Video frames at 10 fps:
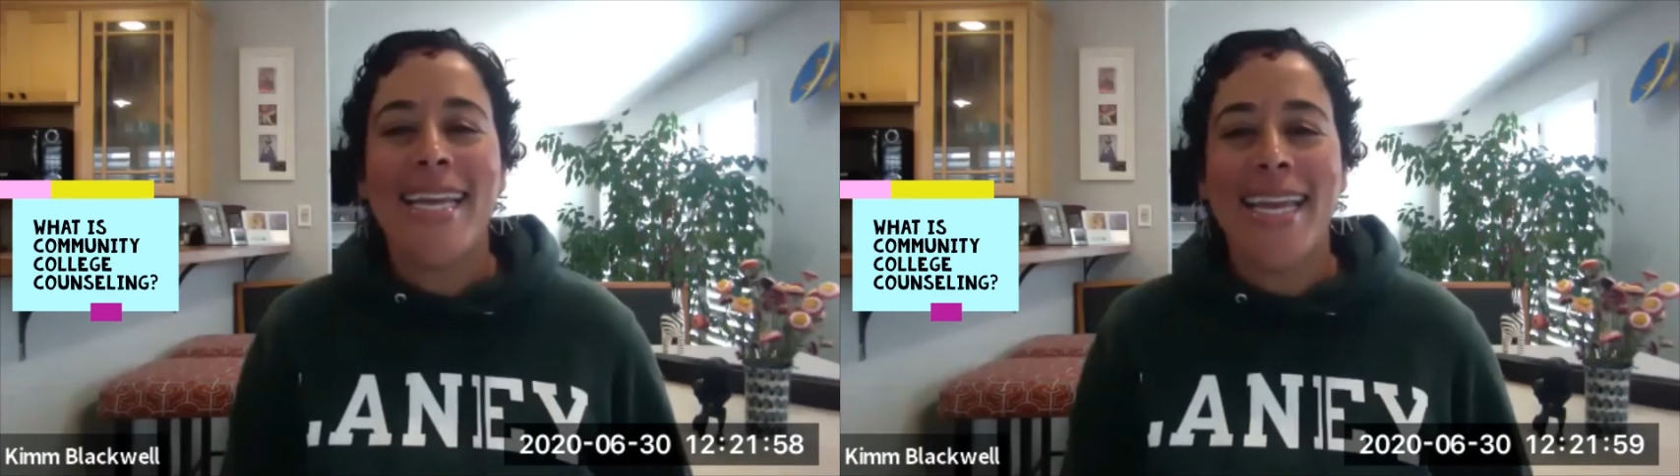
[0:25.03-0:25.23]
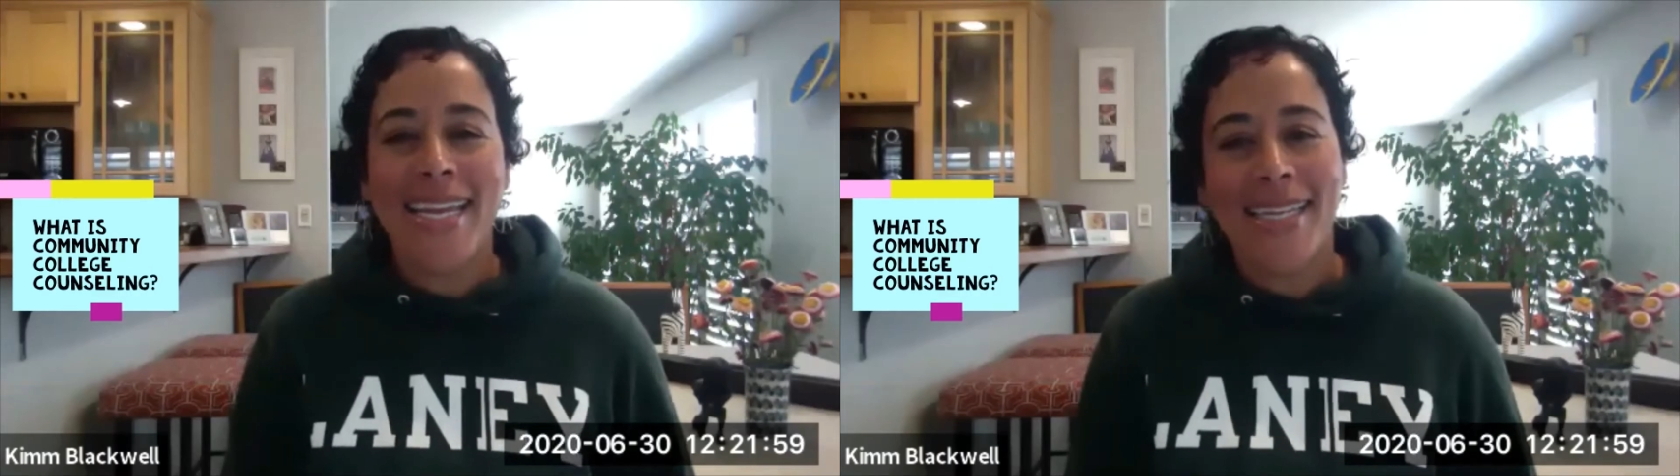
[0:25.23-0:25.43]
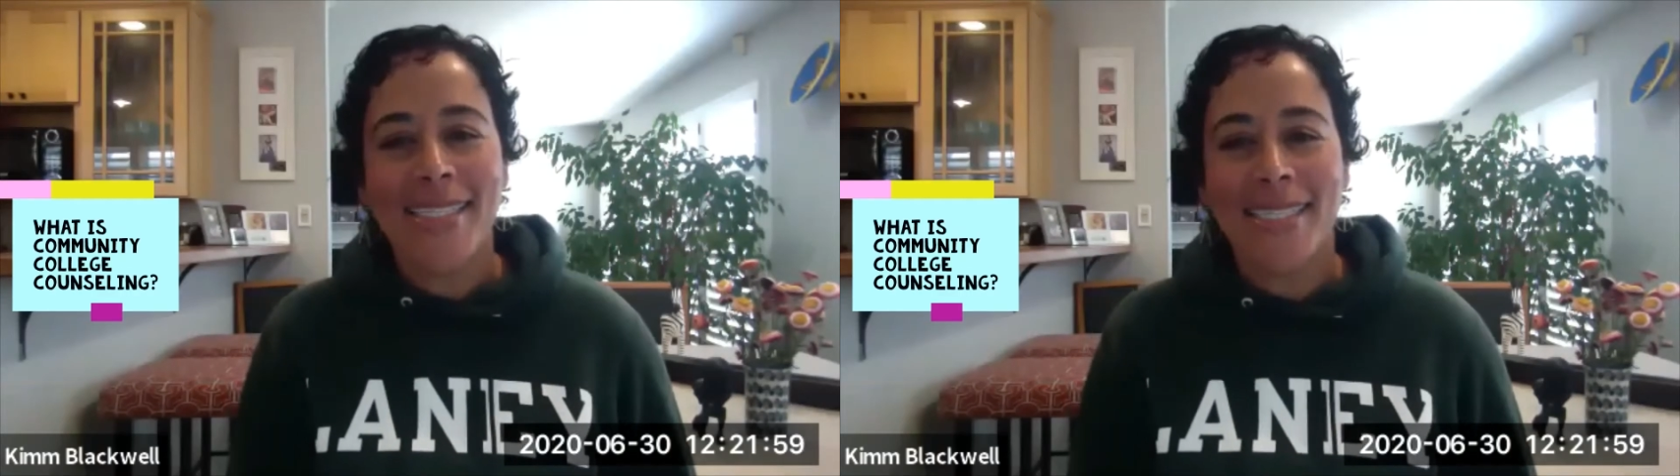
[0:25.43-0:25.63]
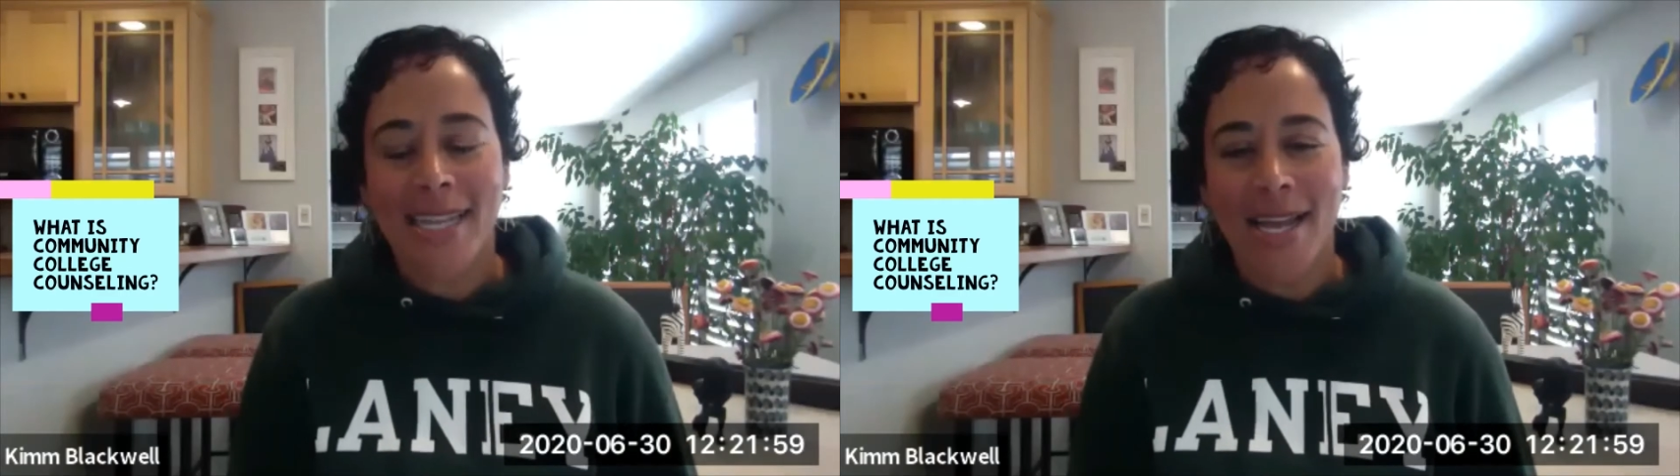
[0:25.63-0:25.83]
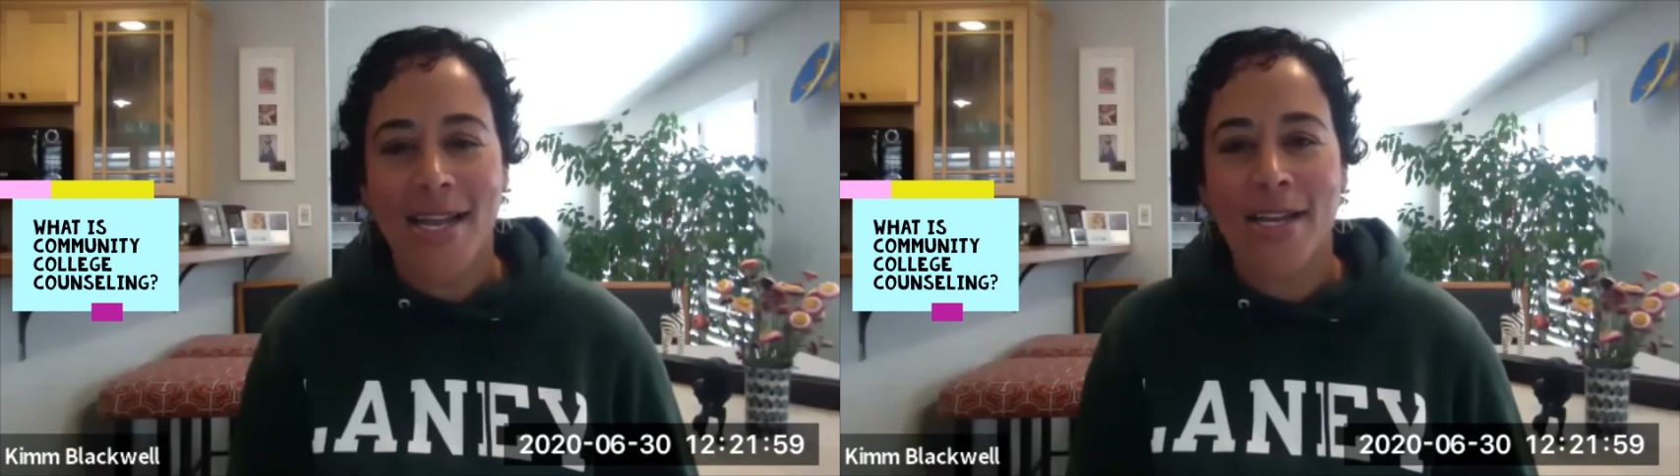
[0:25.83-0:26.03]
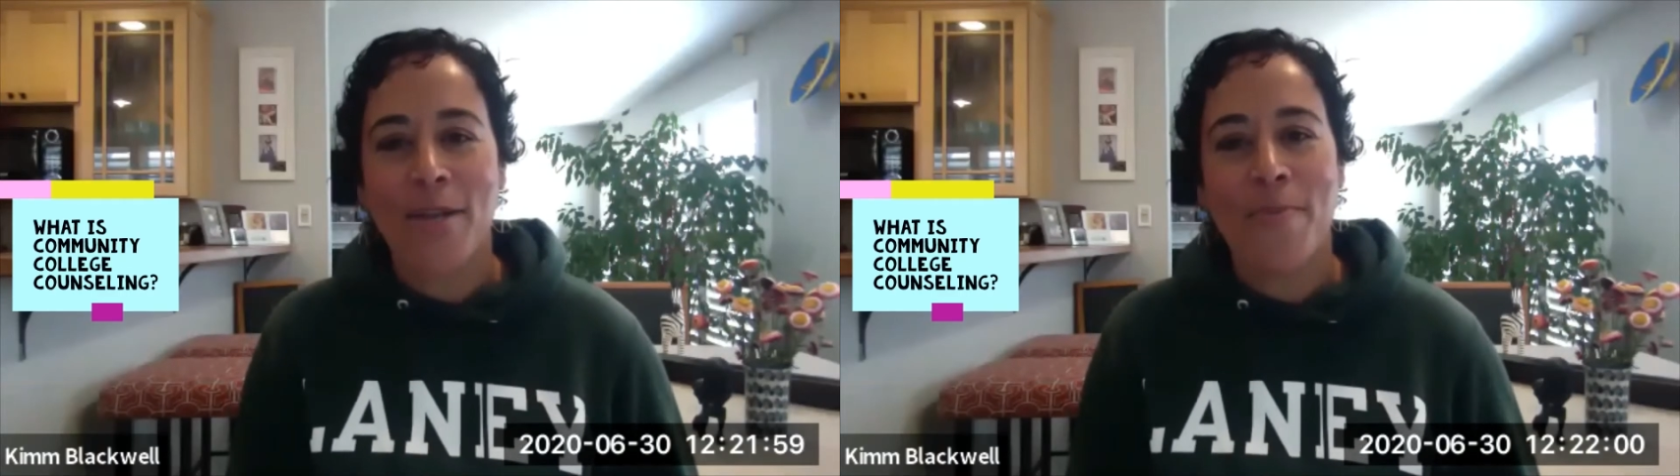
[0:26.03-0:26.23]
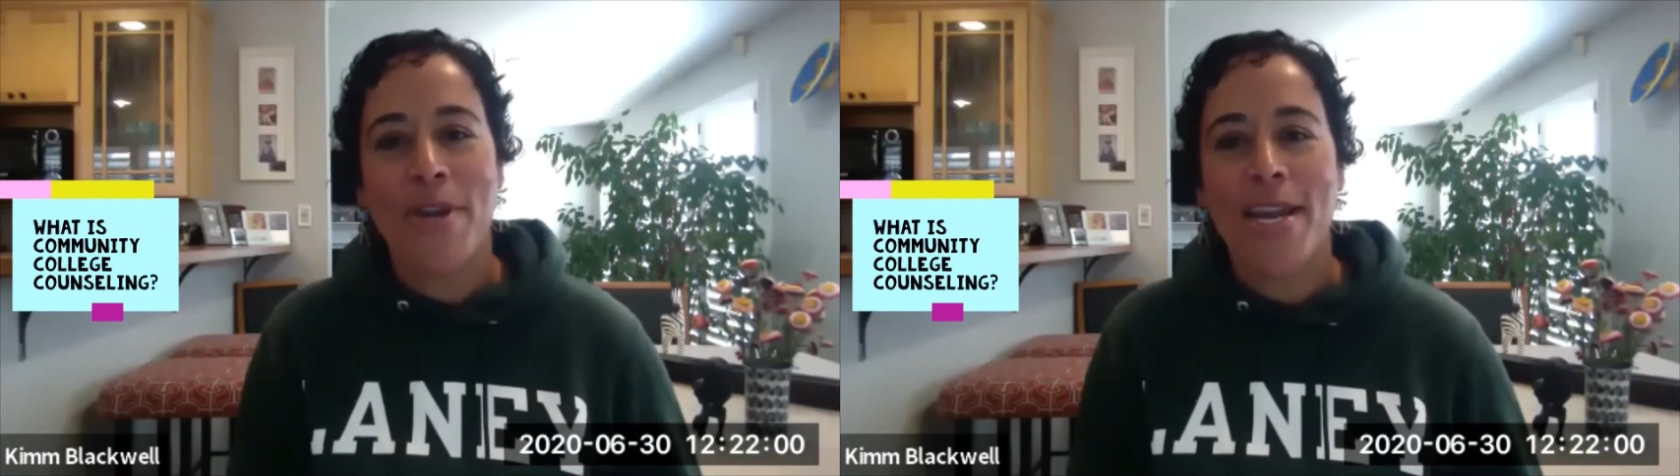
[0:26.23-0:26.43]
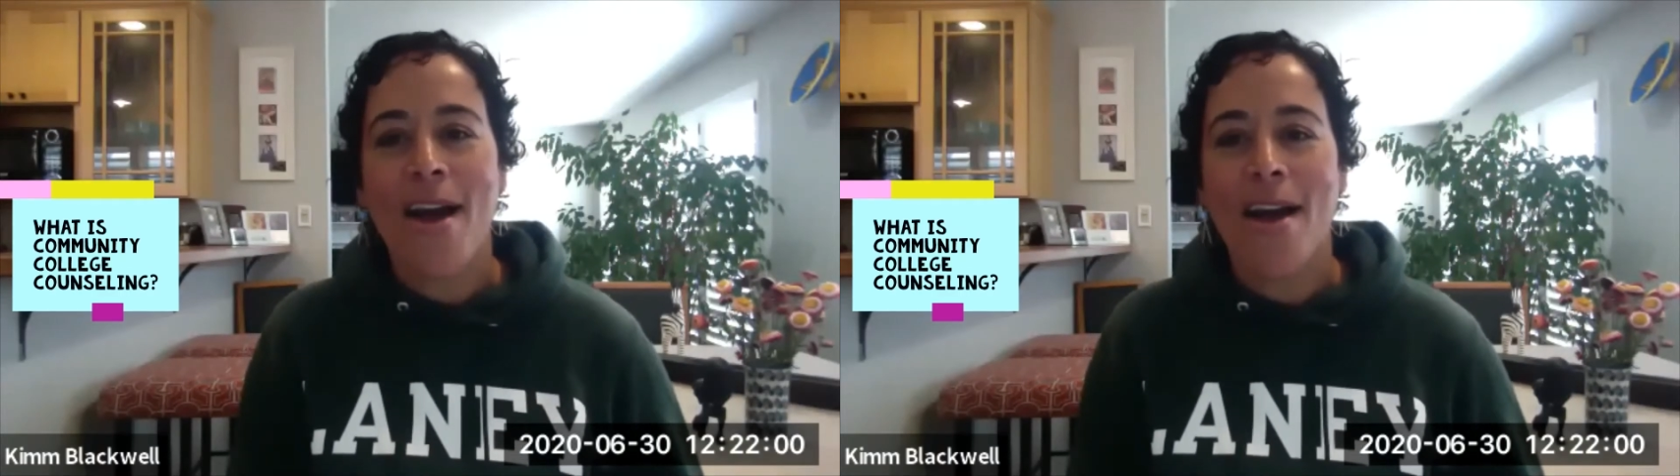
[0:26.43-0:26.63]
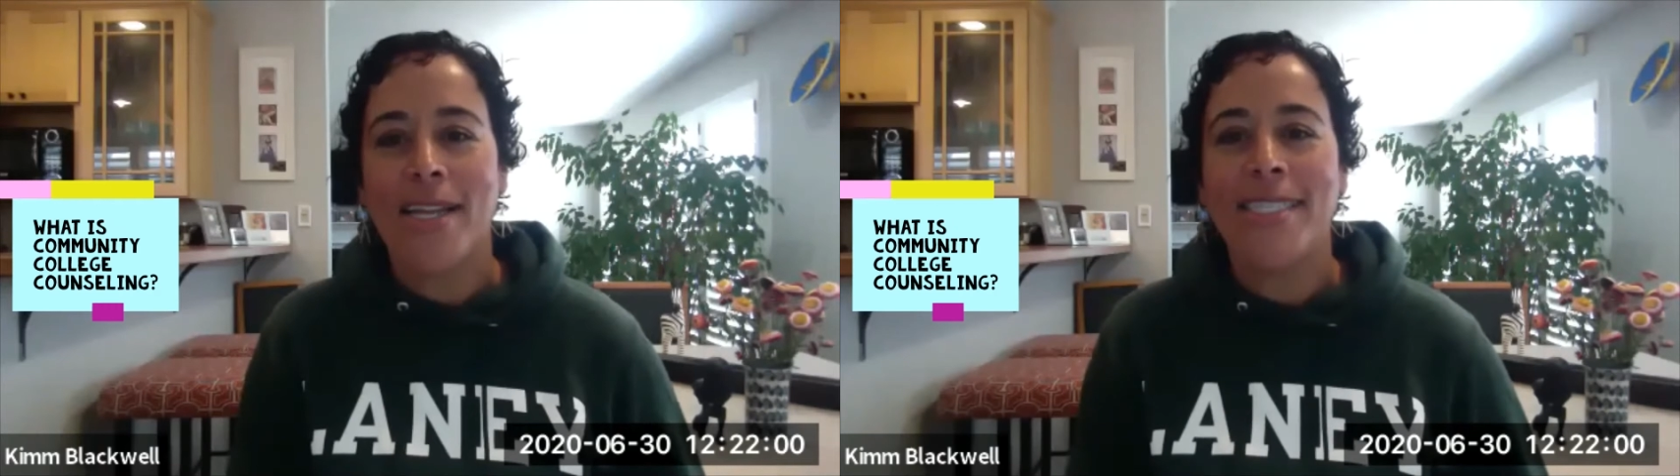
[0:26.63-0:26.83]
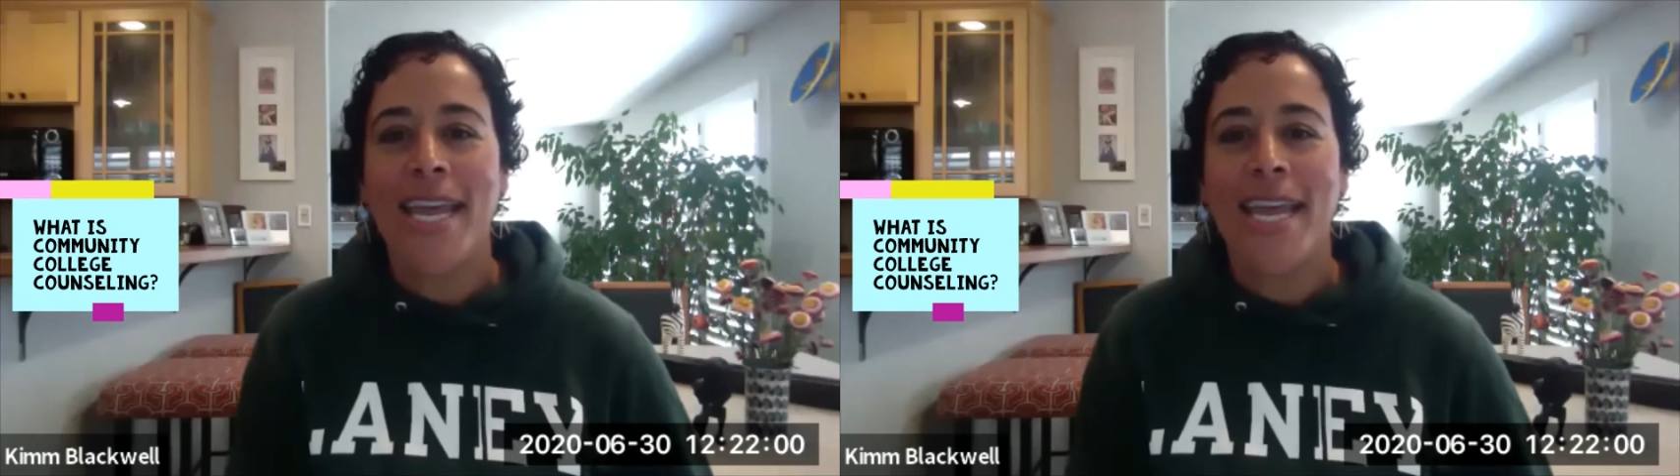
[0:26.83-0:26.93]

is a community college